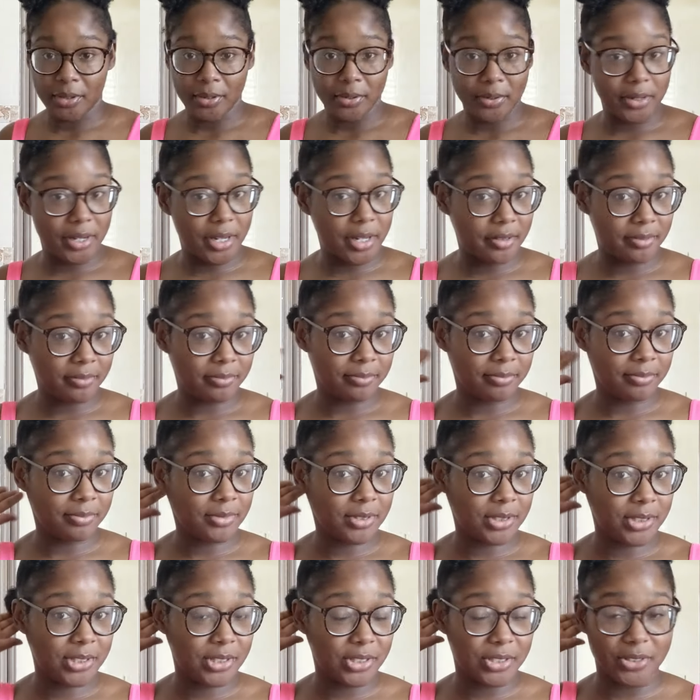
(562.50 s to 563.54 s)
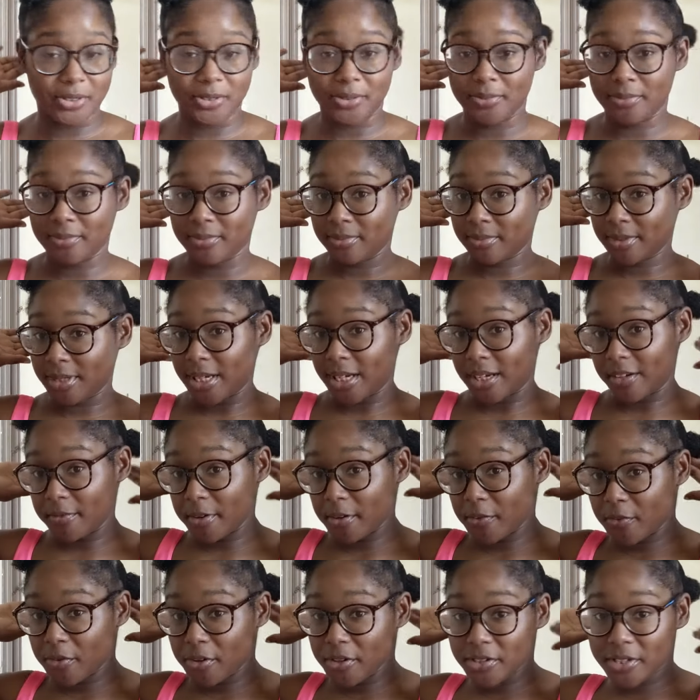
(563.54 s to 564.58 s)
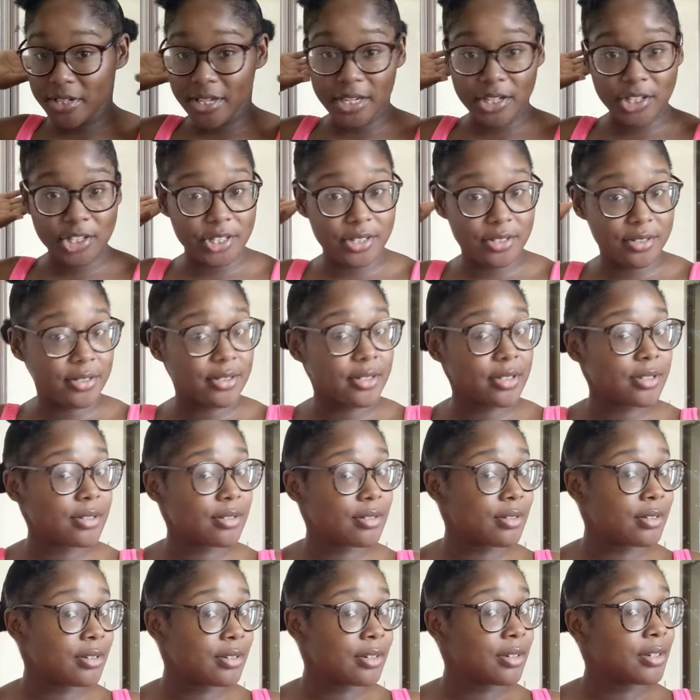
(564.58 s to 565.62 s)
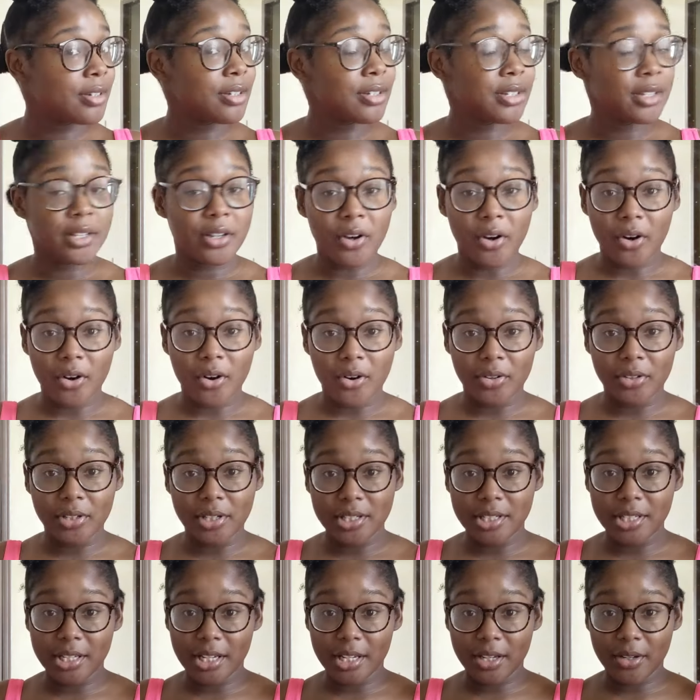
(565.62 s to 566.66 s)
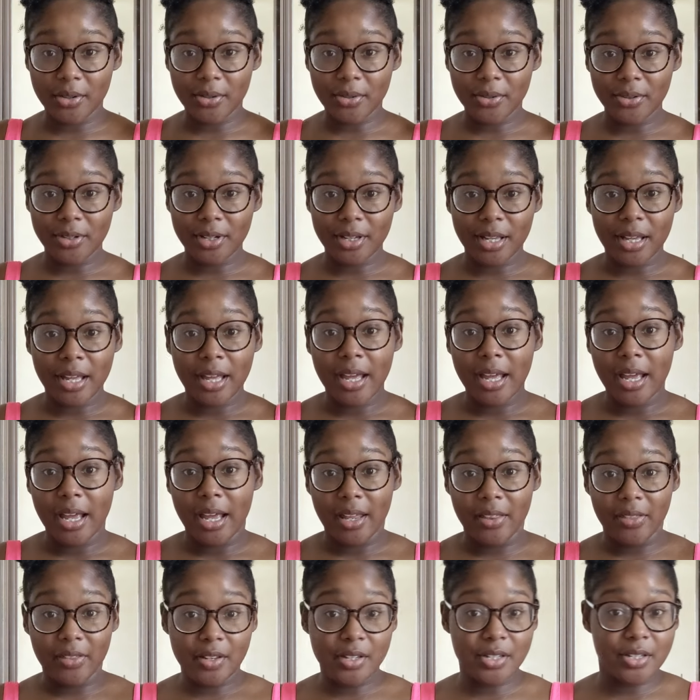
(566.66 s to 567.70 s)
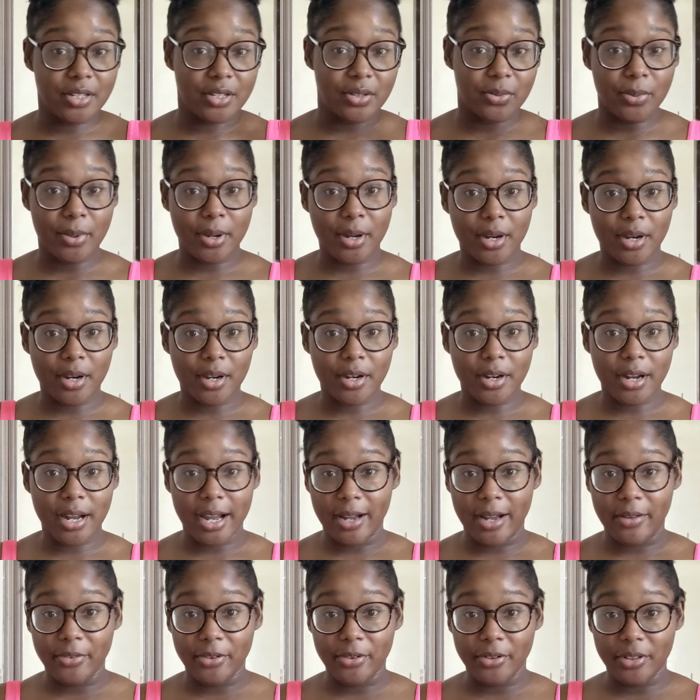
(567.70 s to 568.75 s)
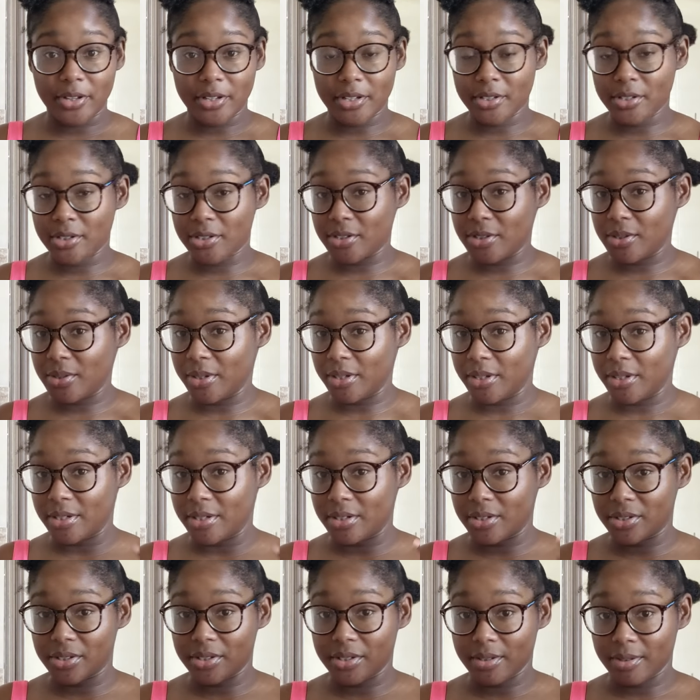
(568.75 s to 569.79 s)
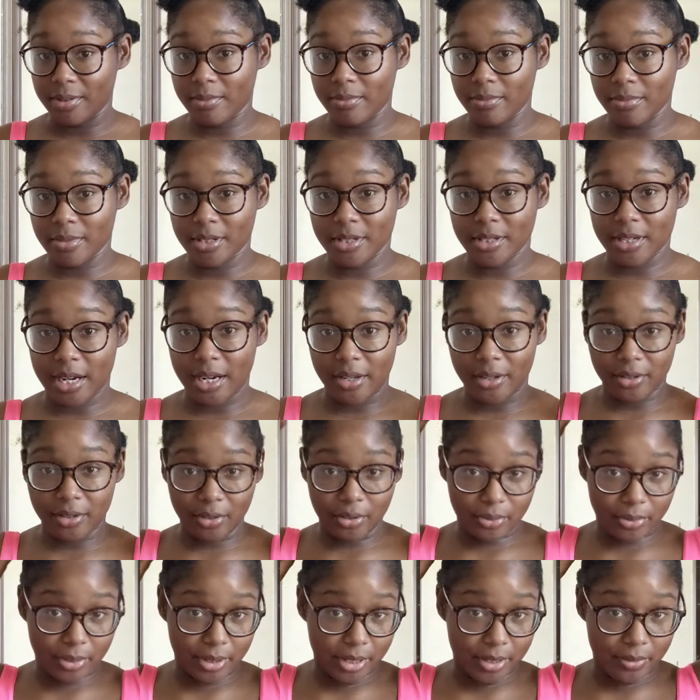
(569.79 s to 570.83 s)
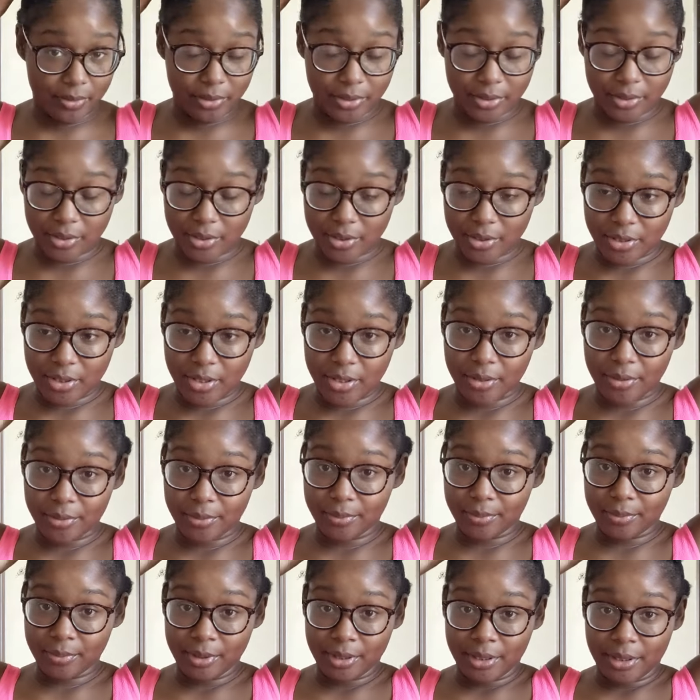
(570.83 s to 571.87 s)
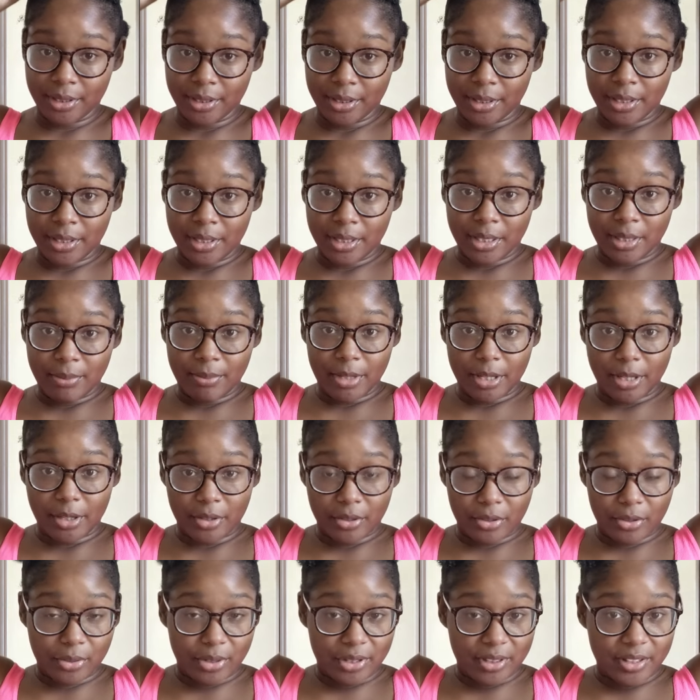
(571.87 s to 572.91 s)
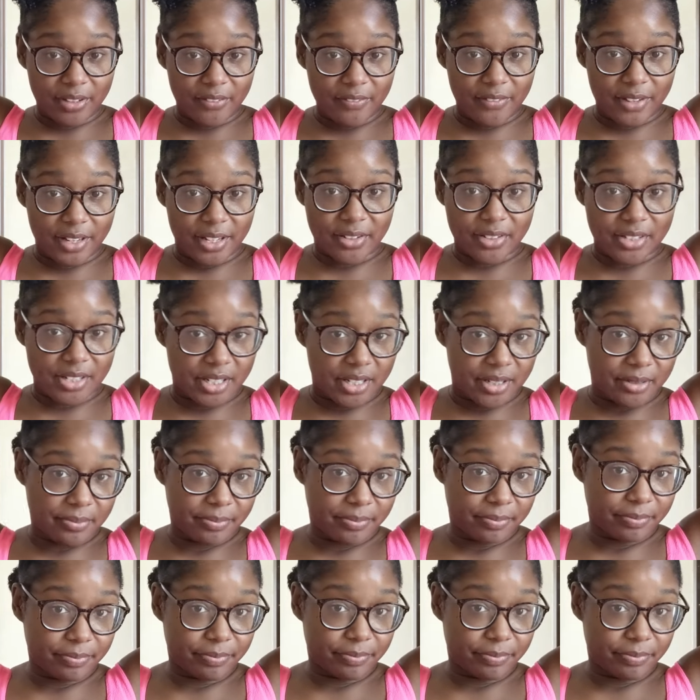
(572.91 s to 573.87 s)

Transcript: Okay, so I have my 4 sections all detangled, and this is where after this you can just style and do whatever. So I'm not going to do anything fancy.